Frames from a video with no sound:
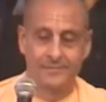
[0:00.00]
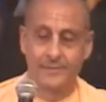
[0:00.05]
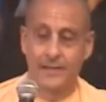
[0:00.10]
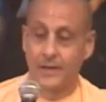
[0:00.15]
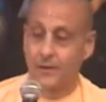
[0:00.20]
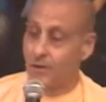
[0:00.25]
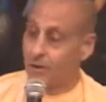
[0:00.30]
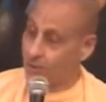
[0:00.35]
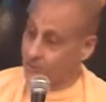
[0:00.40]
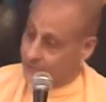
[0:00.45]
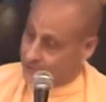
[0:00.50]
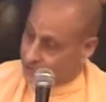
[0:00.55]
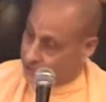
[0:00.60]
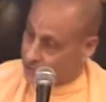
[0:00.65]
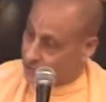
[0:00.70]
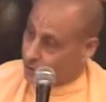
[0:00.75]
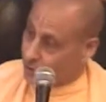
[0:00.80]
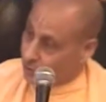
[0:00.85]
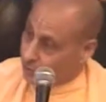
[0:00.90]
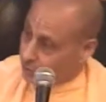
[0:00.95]
And all this
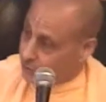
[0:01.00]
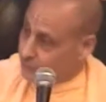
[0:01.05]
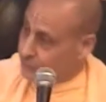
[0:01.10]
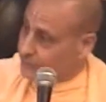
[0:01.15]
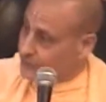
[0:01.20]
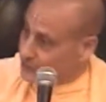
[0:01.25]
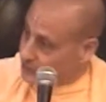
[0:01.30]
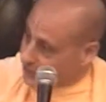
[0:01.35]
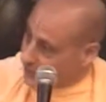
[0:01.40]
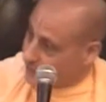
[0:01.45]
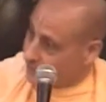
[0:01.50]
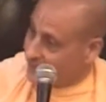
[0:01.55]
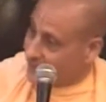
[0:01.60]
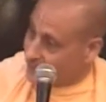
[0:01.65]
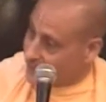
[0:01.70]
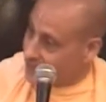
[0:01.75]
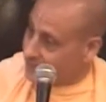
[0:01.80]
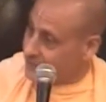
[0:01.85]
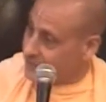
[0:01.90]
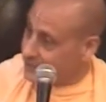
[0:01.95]
gold was
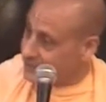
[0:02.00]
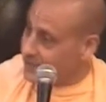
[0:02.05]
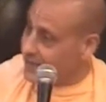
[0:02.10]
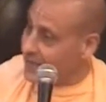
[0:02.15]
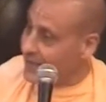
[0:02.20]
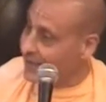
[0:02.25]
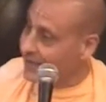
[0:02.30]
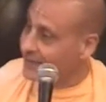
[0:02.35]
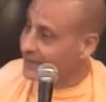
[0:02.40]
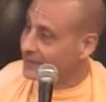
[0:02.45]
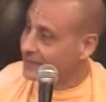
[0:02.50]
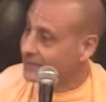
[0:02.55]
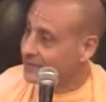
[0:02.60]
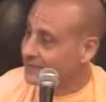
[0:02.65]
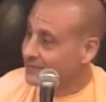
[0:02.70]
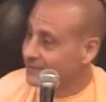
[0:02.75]
coming every day.